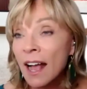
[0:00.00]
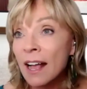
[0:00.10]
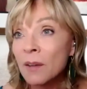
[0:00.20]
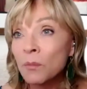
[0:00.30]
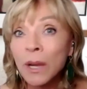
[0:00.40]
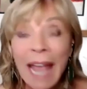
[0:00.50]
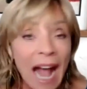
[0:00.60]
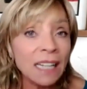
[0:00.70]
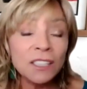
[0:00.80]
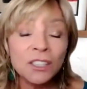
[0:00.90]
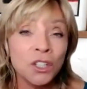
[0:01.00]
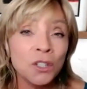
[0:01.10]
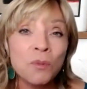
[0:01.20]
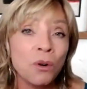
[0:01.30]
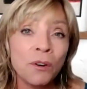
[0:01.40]
Um, we added two
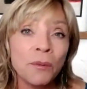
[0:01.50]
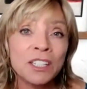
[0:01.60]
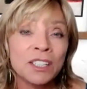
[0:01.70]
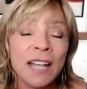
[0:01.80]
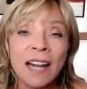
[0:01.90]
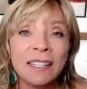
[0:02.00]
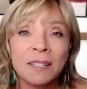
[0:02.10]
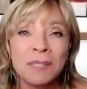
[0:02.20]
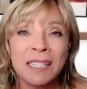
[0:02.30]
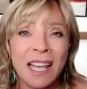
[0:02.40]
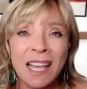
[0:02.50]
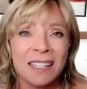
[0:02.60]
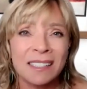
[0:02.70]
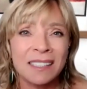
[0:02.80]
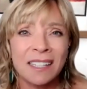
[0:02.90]
more. We just added them today
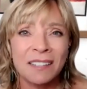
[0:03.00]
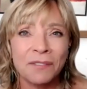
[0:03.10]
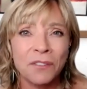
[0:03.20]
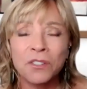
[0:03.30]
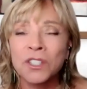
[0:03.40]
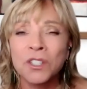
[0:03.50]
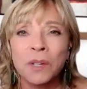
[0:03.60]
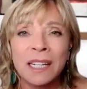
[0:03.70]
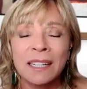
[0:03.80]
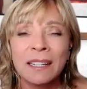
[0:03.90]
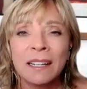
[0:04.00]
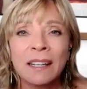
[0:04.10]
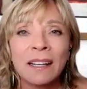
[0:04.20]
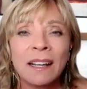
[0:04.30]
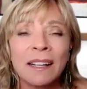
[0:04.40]
because the first three
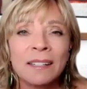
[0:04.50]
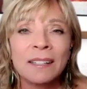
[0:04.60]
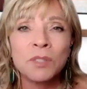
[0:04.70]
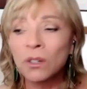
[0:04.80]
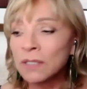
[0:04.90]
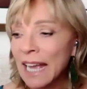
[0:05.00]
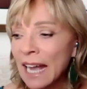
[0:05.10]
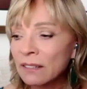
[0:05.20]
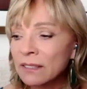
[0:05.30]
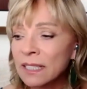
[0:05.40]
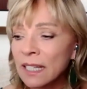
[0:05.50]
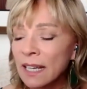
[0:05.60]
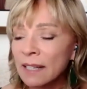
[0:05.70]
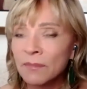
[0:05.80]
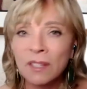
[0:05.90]
um, sold out.
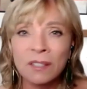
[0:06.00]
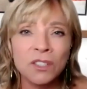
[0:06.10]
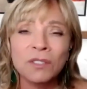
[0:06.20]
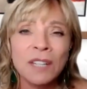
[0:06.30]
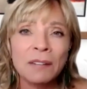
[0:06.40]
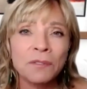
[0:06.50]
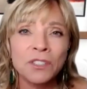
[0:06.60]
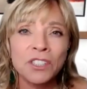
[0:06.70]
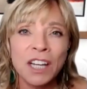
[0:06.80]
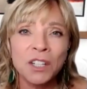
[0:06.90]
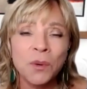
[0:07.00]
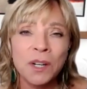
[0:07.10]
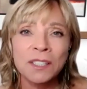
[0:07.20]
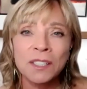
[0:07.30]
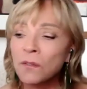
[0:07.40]
Um, they're sold out for
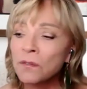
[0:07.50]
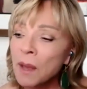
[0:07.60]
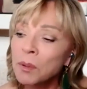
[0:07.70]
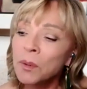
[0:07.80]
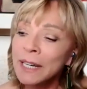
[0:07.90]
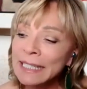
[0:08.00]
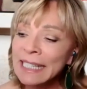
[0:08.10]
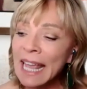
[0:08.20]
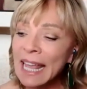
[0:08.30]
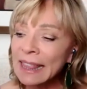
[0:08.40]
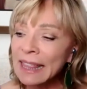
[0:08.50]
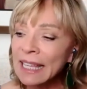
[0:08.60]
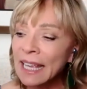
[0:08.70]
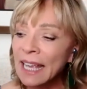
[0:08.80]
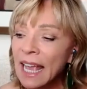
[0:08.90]
January. So February 10th
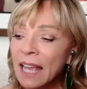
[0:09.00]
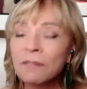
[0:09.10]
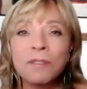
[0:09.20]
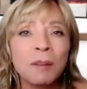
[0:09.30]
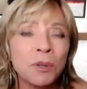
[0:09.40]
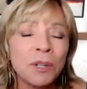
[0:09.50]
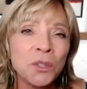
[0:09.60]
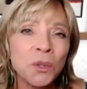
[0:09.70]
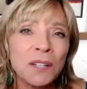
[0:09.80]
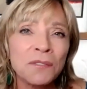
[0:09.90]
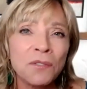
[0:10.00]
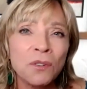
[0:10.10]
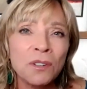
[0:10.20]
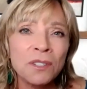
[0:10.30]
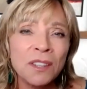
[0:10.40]
and February
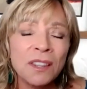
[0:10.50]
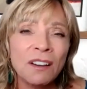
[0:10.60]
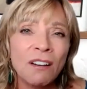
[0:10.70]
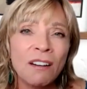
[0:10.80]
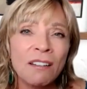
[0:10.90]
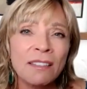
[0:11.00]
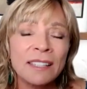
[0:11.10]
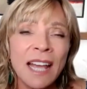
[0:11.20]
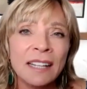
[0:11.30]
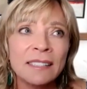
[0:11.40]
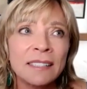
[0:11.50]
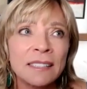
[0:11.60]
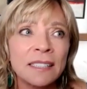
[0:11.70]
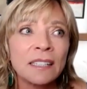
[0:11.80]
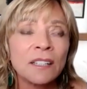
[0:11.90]
24th are the
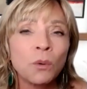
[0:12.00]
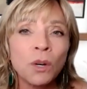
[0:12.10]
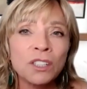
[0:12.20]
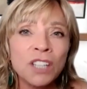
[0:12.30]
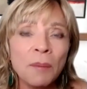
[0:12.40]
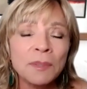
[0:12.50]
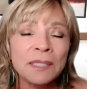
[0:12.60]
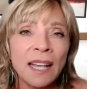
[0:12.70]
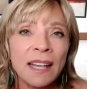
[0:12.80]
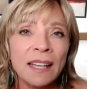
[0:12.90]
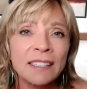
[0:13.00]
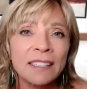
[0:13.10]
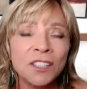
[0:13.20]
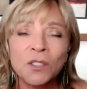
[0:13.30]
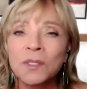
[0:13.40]
next workshops. And
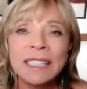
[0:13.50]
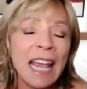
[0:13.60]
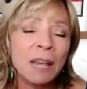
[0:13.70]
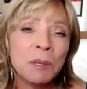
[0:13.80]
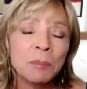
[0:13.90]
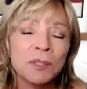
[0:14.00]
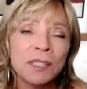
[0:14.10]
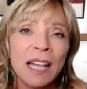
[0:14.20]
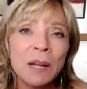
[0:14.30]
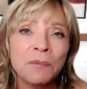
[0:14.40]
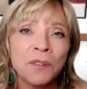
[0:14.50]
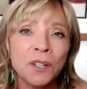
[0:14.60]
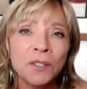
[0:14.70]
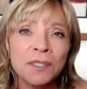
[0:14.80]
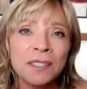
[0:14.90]
as soon as eight people sign up for
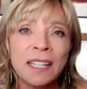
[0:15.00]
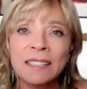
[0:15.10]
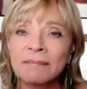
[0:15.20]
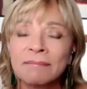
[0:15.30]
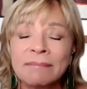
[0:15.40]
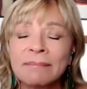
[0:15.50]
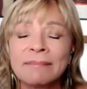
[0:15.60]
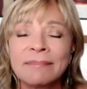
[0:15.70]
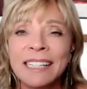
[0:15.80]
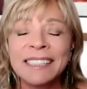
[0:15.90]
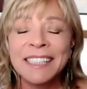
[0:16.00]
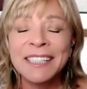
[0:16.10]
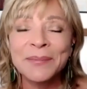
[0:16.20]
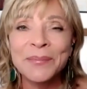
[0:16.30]
those, then that's it.